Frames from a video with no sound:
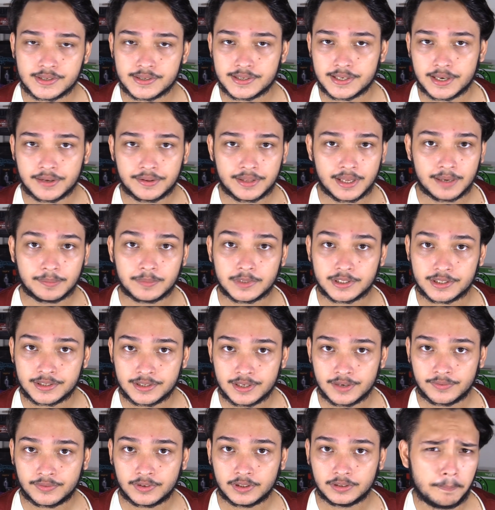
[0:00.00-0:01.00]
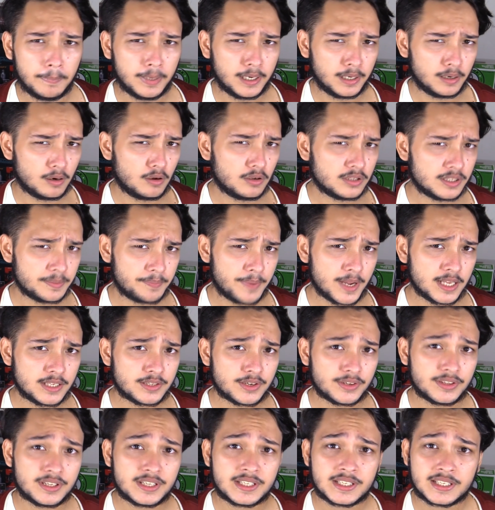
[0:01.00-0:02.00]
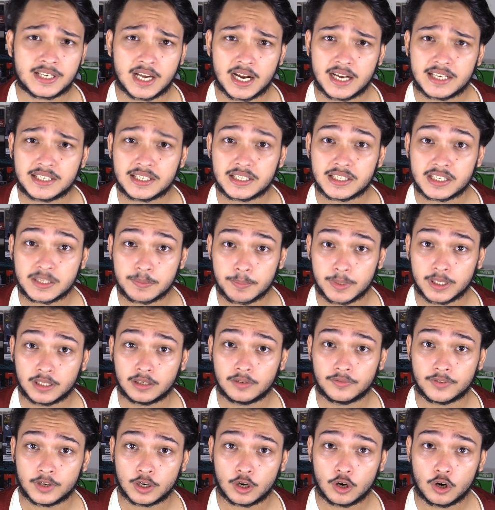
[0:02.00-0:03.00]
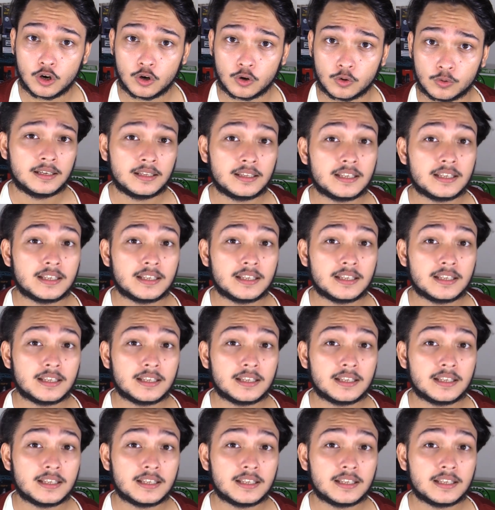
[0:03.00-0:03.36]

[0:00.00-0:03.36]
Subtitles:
sound that much different, but it all depends on the size and speed of your O.